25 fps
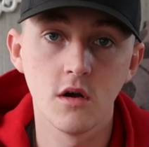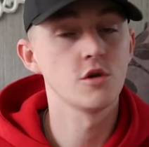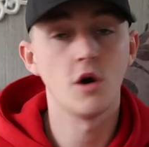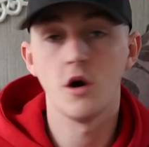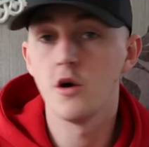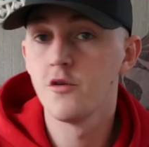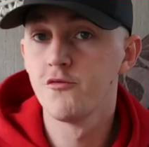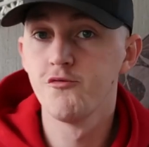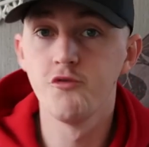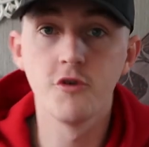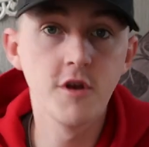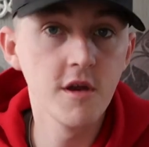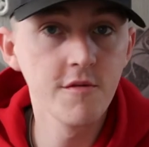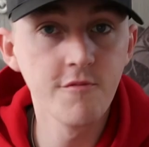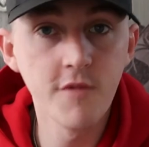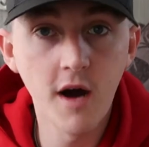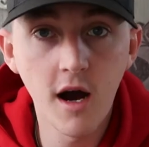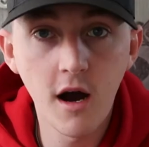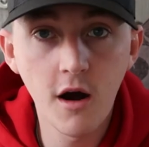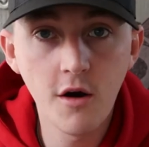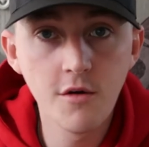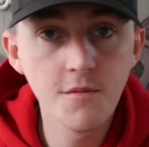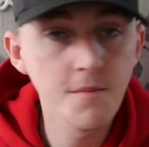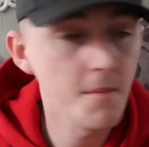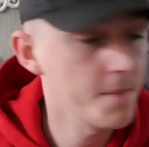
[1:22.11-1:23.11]
So I was running
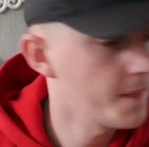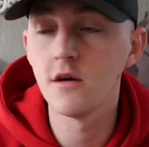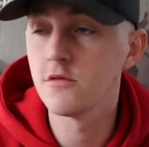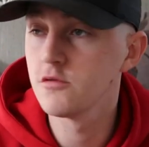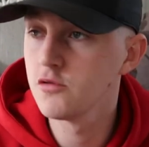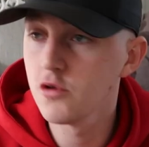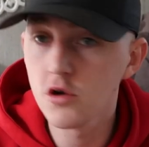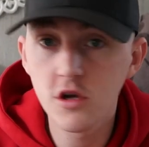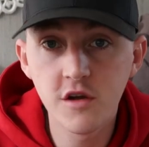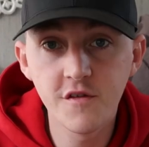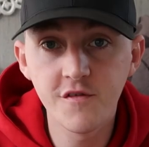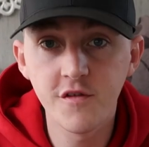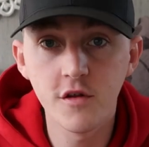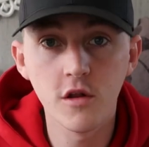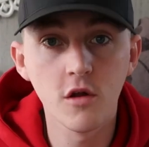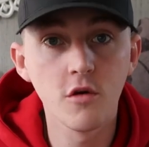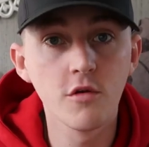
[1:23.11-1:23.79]
around, I was looking for